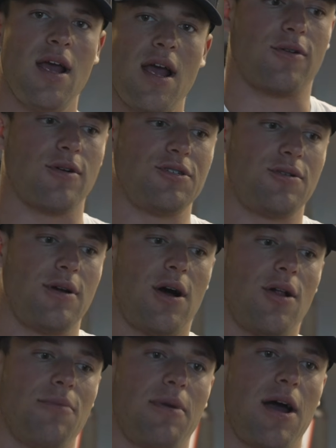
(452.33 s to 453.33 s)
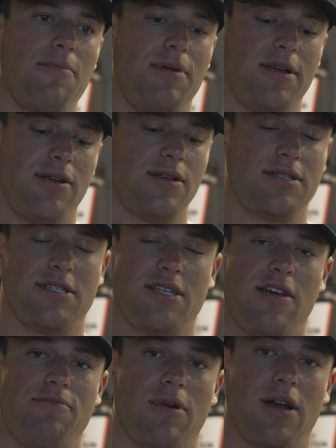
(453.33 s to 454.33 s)
grocery haul, in my opinion, to
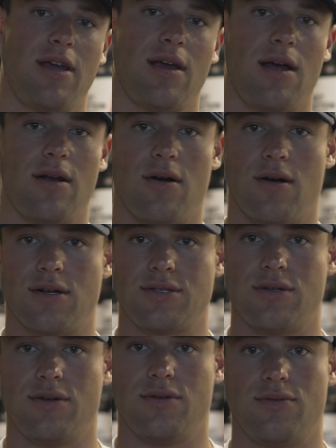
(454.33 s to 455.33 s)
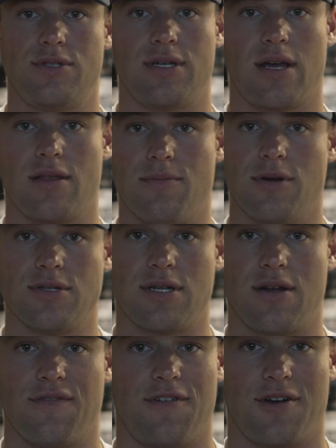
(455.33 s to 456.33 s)
save money and also to get the most
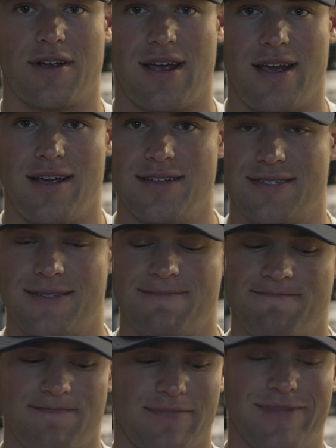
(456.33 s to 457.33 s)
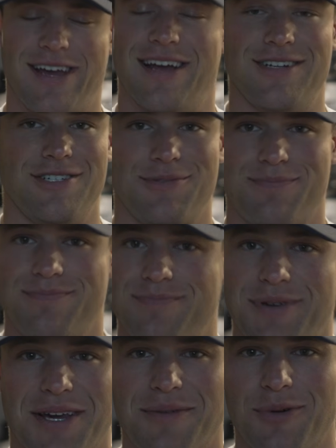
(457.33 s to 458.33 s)
out of your gains and just
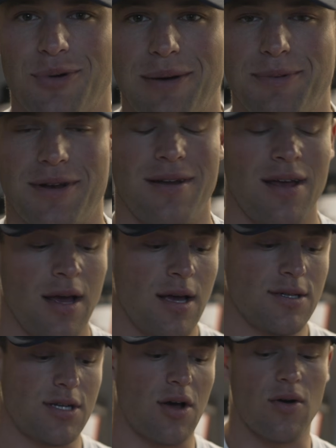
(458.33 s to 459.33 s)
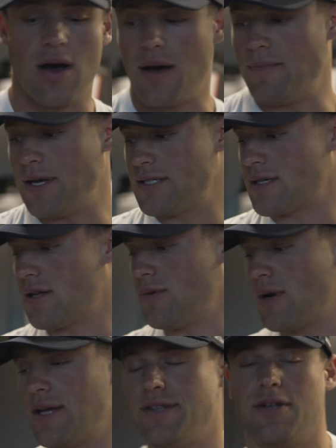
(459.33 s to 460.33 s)
become a weapon. So basically
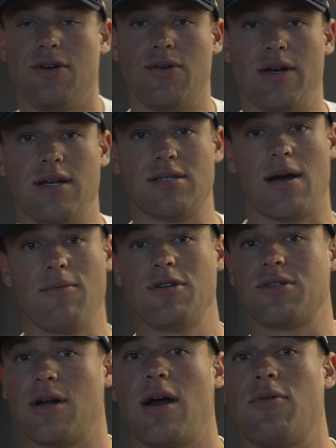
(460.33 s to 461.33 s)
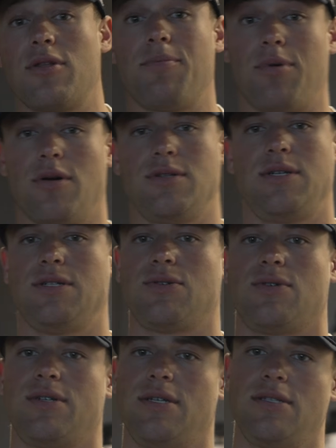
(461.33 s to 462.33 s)
what I do is I'm gonna start out with the protein
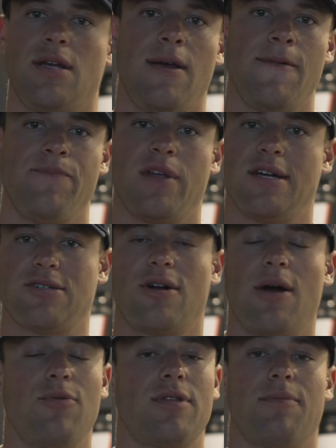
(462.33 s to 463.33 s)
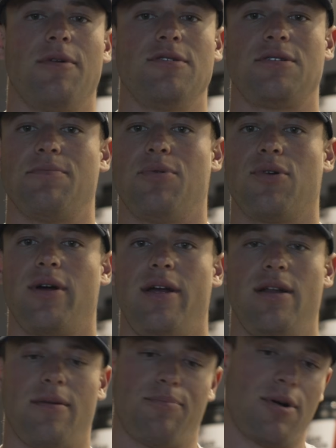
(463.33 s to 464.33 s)
sources. Start out with the most
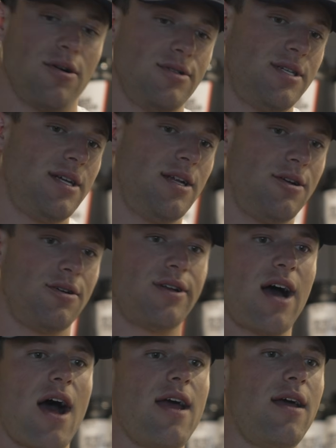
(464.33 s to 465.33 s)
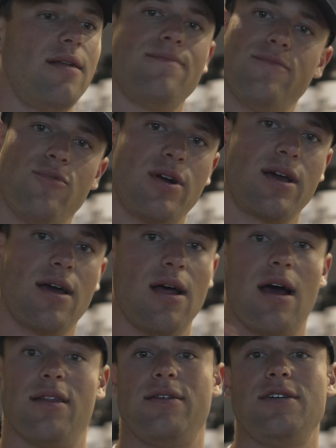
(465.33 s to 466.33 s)
important protein in your diet. Want to get
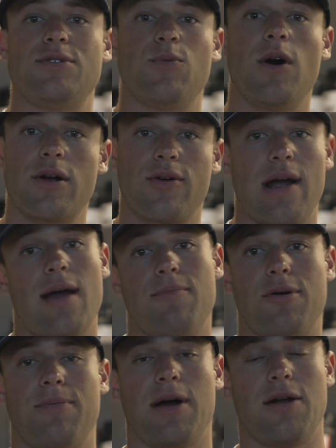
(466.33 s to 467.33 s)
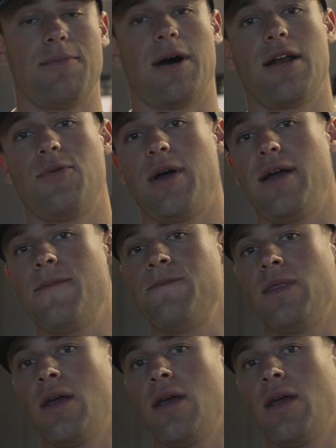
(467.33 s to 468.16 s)
at least 1 gram per pound of body weight.